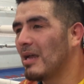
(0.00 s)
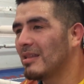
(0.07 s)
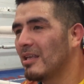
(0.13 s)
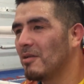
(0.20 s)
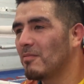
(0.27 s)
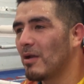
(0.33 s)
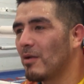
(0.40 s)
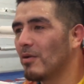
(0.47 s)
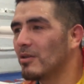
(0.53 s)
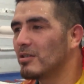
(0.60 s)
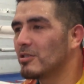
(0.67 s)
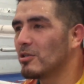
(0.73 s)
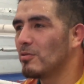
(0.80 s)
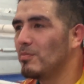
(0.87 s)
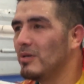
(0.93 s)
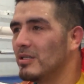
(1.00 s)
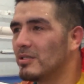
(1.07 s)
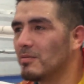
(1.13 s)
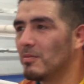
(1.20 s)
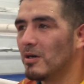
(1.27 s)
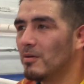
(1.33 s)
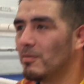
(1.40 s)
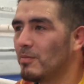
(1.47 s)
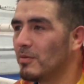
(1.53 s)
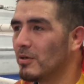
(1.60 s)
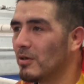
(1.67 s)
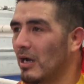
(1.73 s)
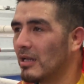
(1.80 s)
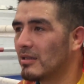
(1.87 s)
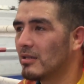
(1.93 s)
I think Mayweather still beats him up.
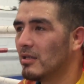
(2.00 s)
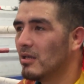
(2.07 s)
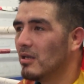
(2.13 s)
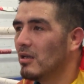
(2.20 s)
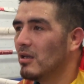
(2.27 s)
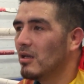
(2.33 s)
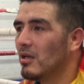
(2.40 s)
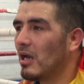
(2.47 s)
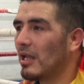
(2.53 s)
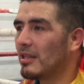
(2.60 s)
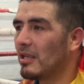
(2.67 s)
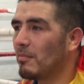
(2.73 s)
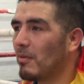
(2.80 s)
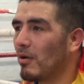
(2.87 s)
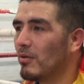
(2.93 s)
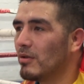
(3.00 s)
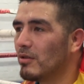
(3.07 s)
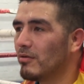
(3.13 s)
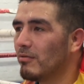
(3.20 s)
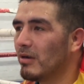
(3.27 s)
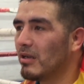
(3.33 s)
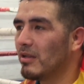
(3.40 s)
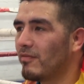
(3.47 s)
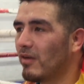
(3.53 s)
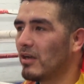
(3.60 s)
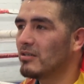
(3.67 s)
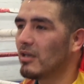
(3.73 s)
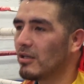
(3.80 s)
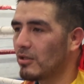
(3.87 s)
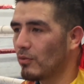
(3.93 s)
Why? Know? I think Mayweather really
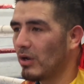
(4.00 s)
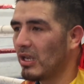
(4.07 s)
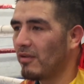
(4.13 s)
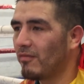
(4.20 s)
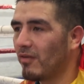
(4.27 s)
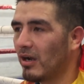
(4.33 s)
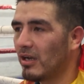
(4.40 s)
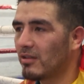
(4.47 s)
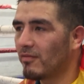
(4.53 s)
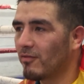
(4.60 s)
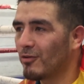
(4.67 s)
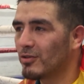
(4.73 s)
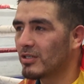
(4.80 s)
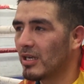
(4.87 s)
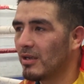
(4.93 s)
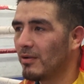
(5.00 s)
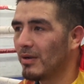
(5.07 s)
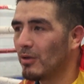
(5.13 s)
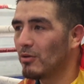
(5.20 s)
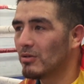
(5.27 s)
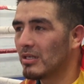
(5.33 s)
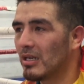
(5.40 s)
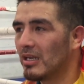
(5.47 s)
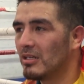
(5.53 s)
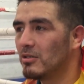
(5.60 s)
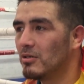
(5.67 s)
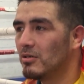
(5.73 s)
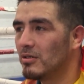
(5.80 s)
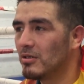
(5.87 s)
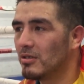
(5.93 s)
finds out the way he fight the first time. He knows how he's
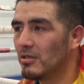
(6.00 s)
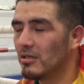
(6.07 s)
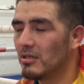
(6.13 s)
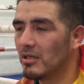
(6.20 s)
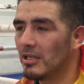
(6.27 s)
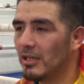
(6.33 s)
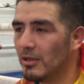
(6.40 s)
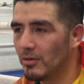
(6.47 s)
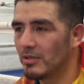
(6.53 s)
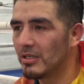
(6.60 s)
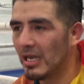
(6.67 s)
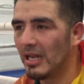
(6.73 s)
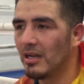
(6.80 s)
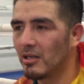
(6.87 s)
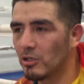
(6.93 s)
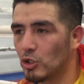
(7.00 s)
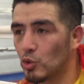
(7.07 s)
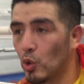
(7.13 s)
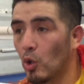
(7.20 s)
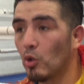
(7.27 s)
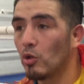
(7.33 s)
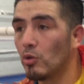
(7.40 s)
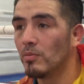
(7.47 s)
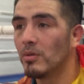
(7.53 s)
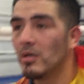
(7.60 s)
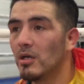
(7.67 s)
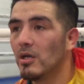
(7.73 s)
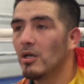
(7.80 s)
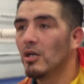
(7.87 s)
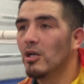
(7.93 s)
doing. He knows how to control
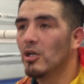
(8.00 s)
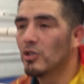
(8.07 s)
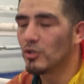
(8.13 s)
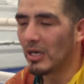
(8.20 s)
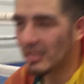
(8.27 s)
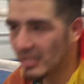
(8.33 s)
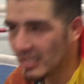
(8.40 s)
him. So I